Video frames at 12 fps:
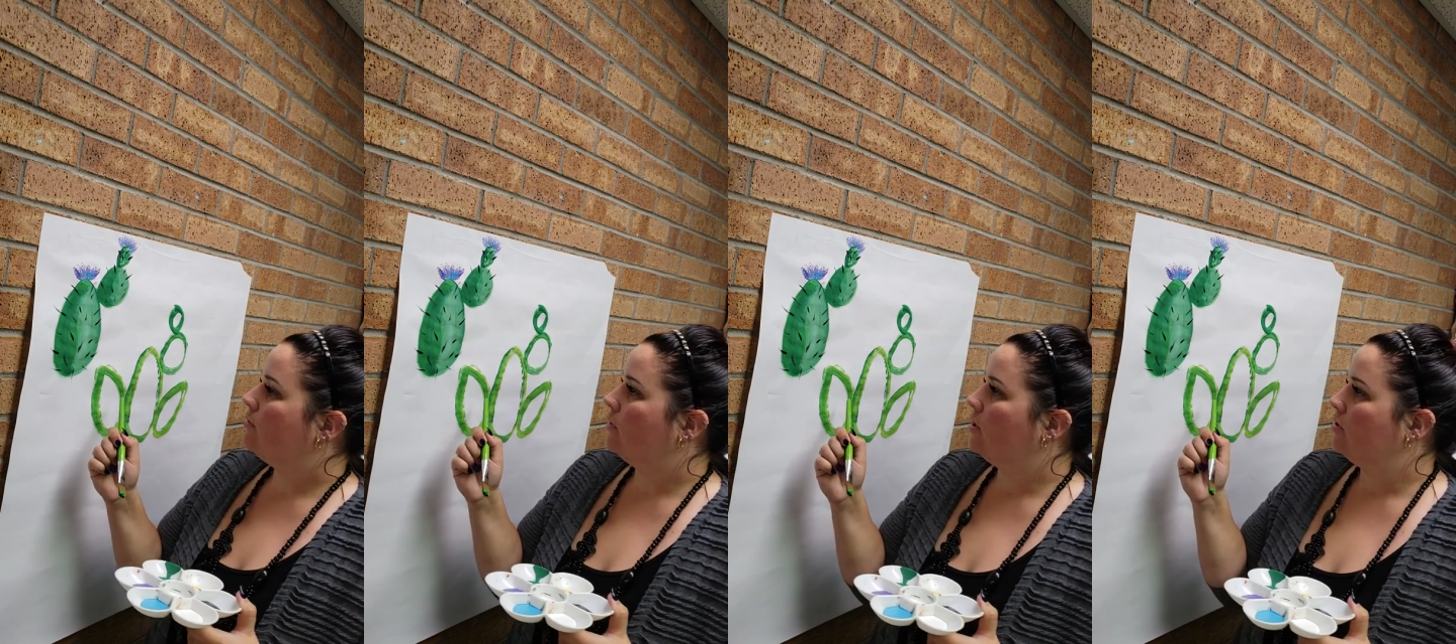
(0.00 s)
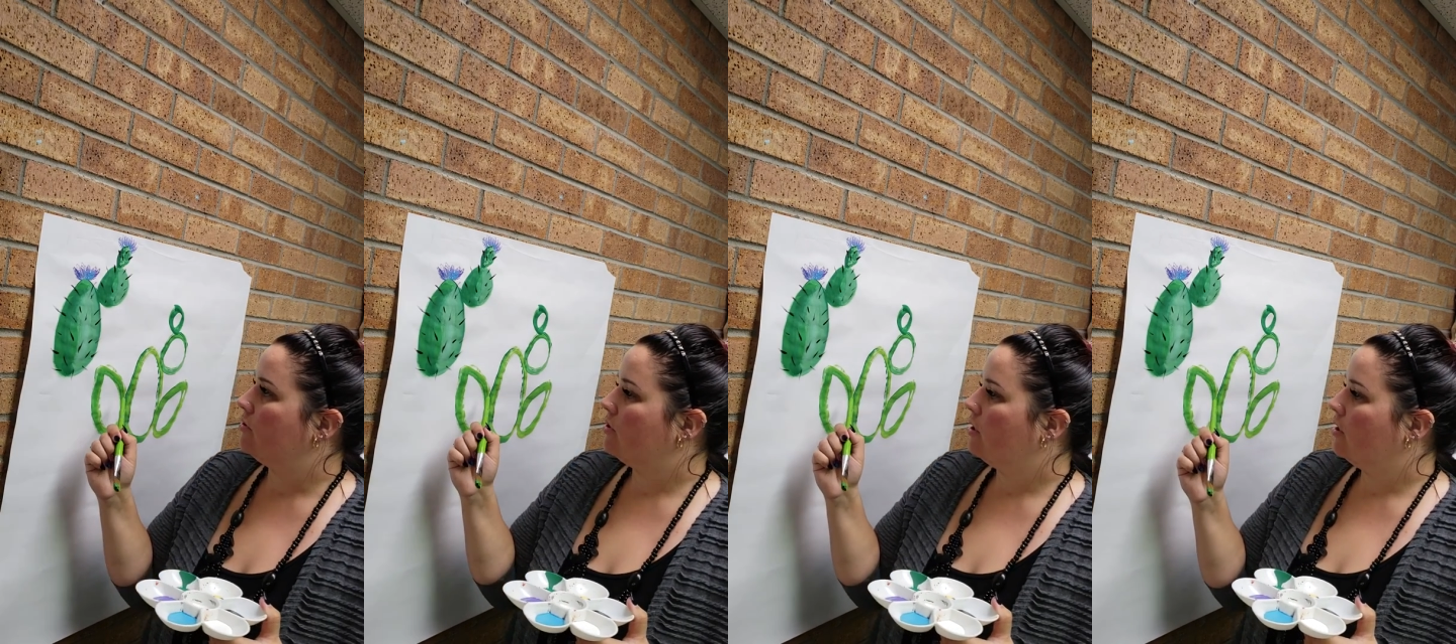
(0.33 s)
when you
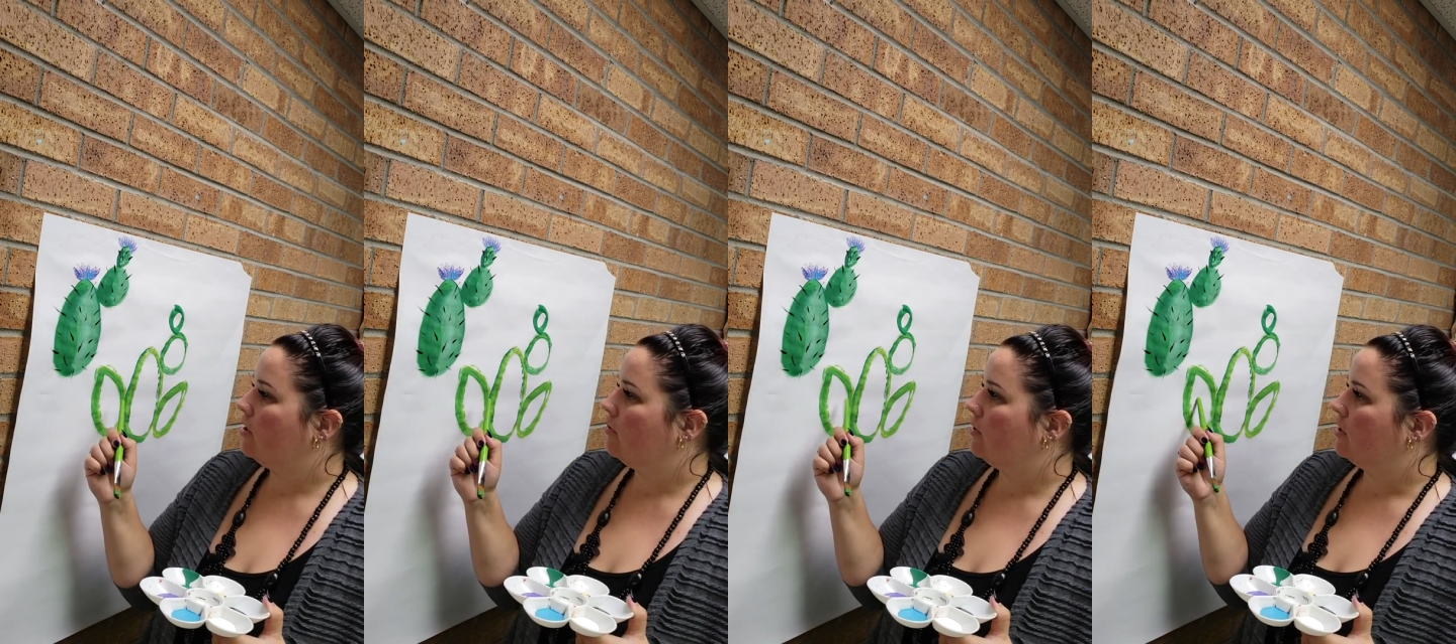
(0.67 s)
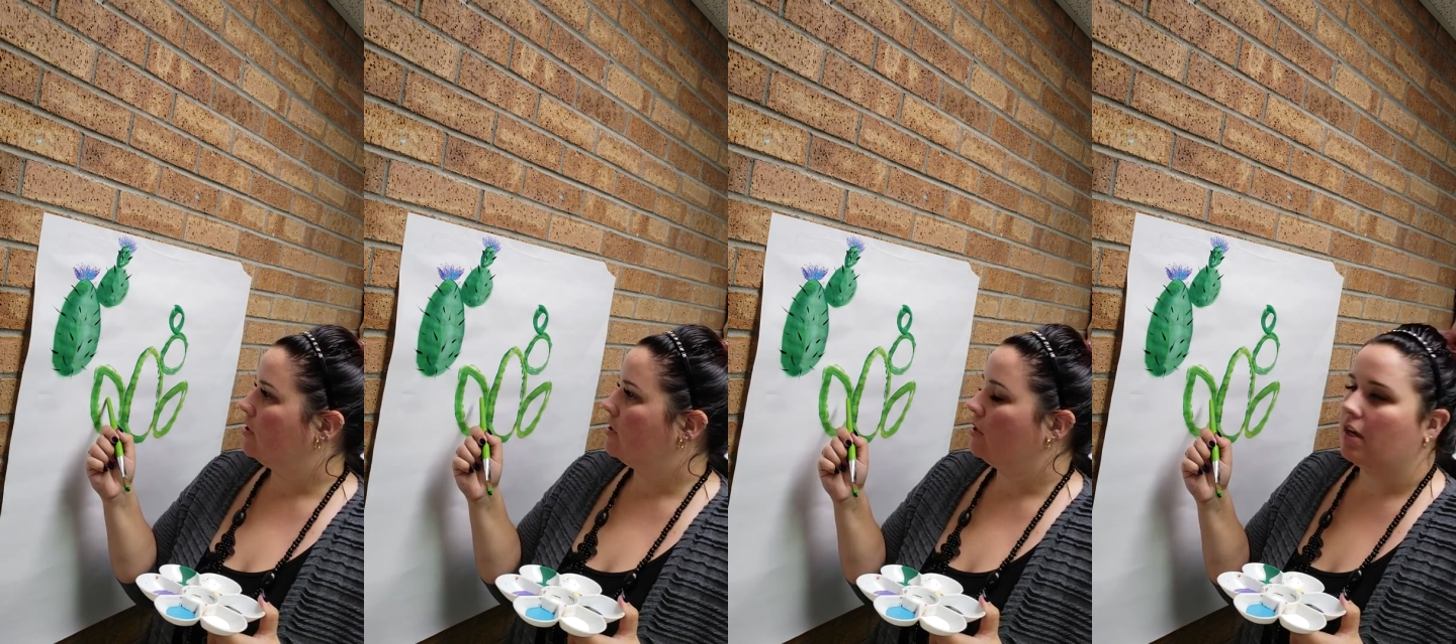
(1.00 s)
start
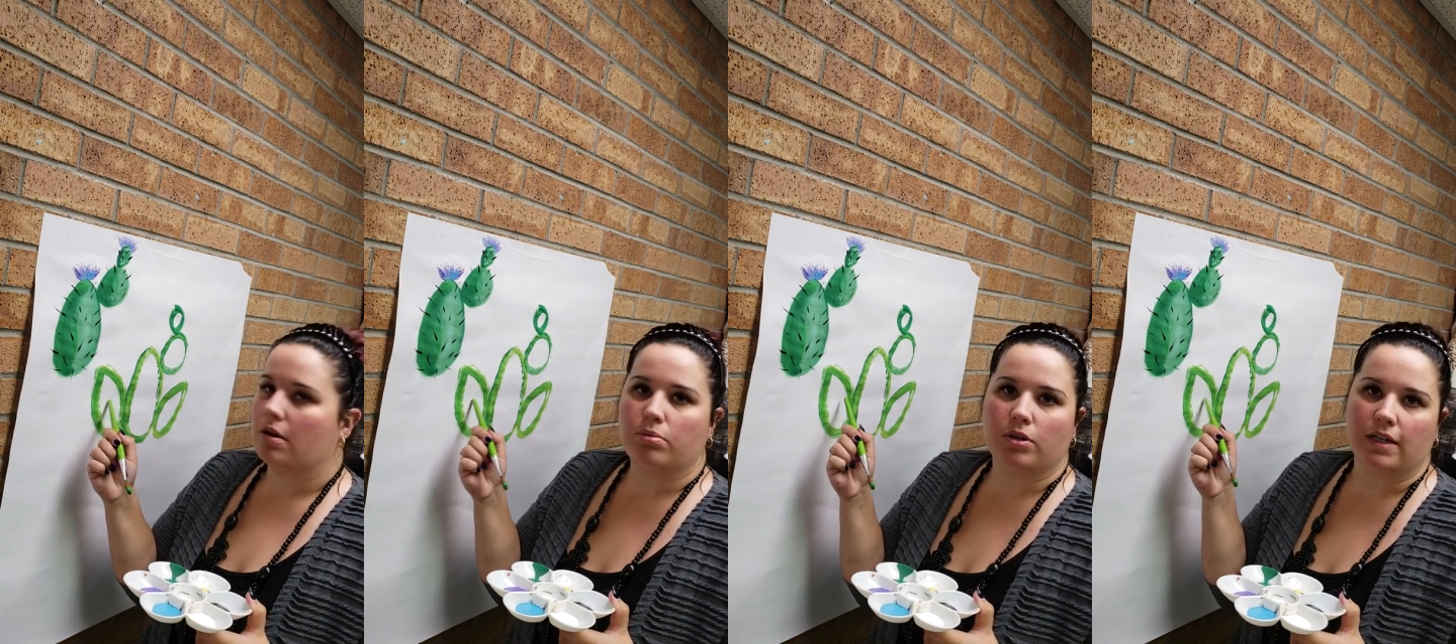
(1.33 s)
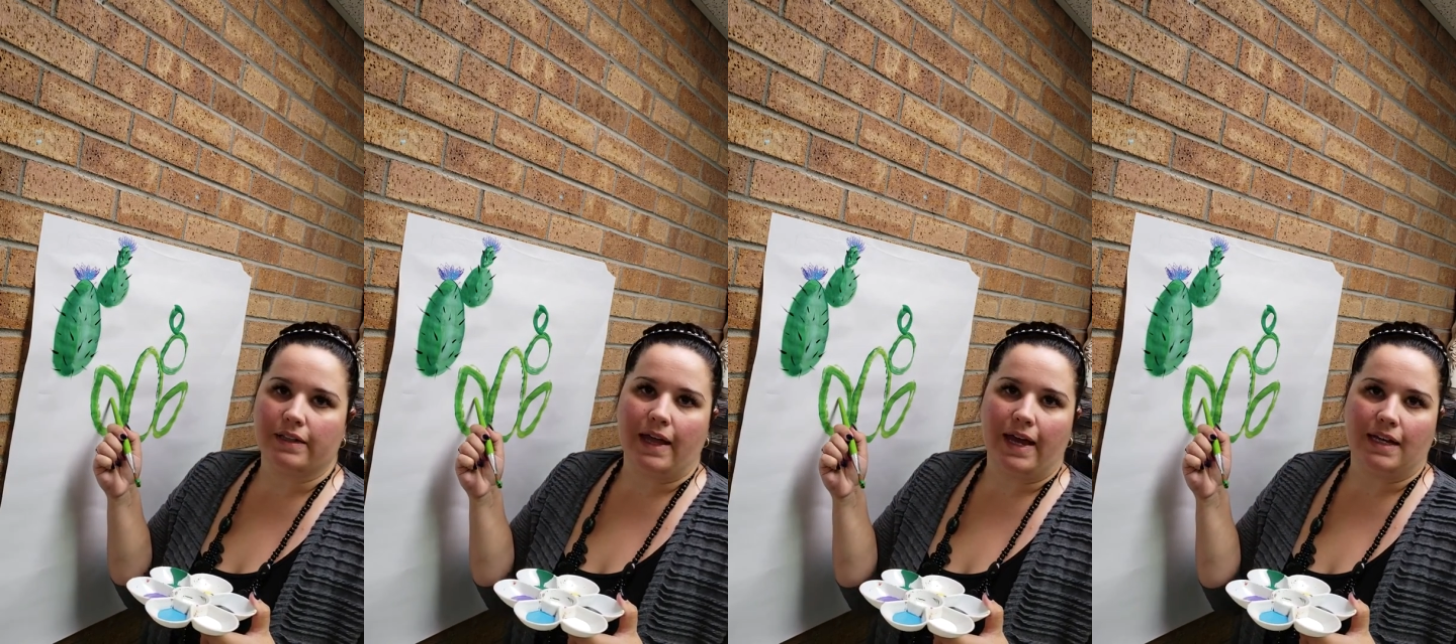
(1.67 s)
out pretty
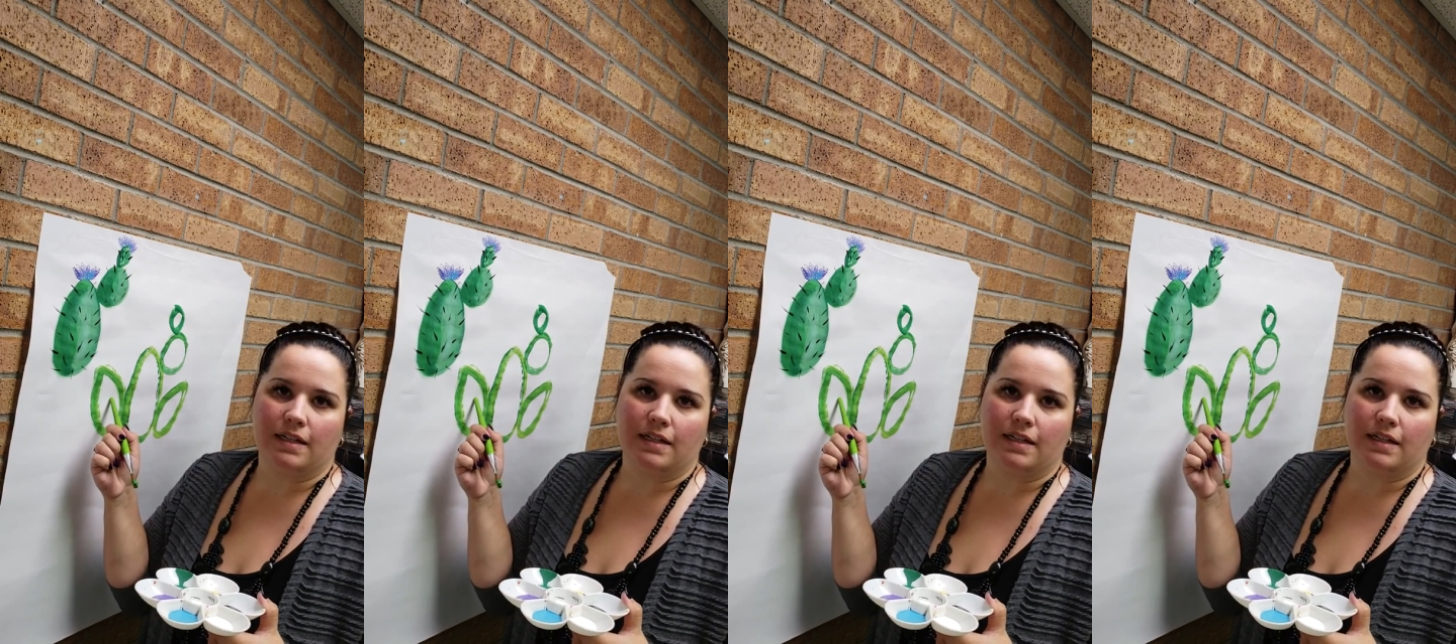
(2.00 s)
light,